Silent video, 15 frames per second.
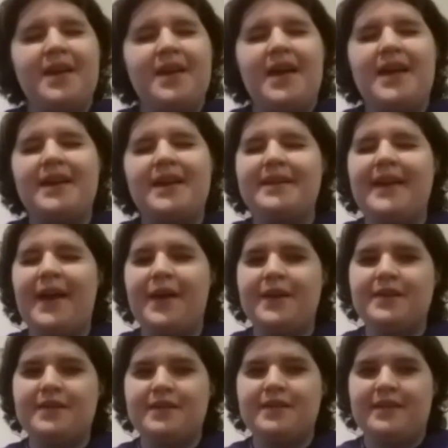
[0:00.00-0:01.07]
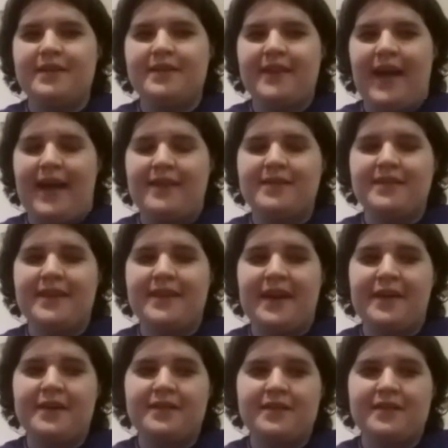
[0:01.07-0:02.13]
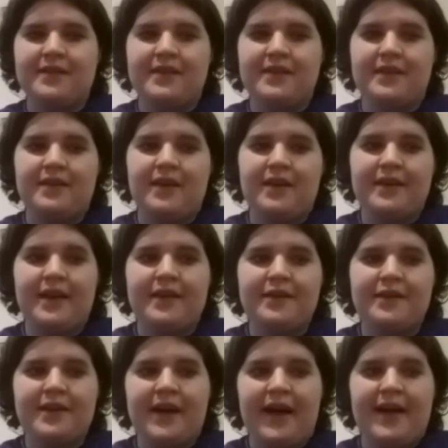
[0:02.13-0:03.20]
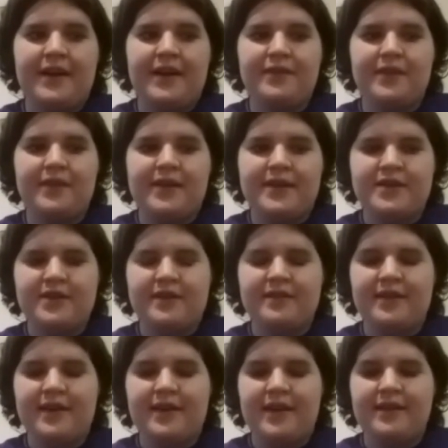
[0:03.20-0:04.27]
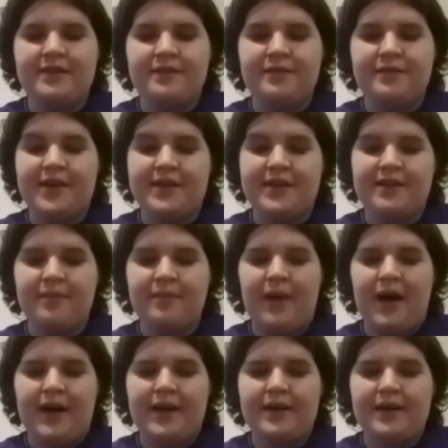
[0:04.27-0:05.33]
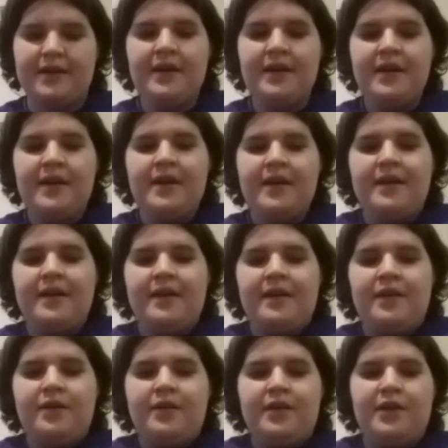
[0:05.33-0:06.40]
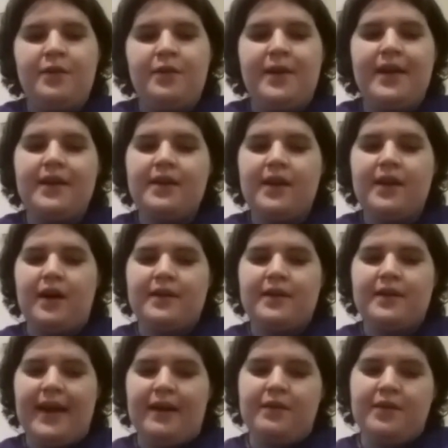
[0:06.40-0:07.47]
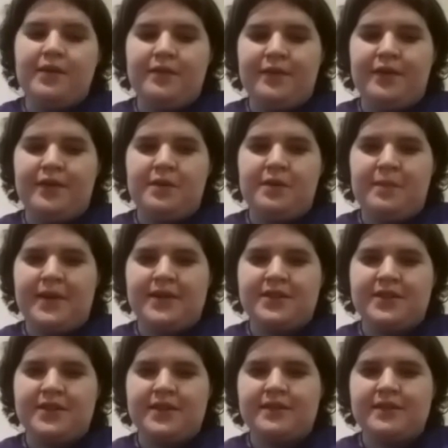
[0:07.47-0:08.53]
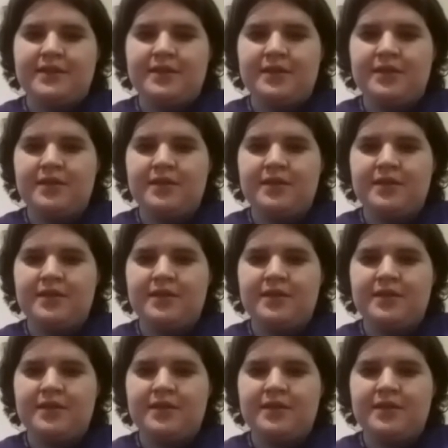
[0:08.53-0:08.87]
Terrence's case, and Terrence is another guide of Alicia's, and he's a friend of mine, you get knocked down a few dimensions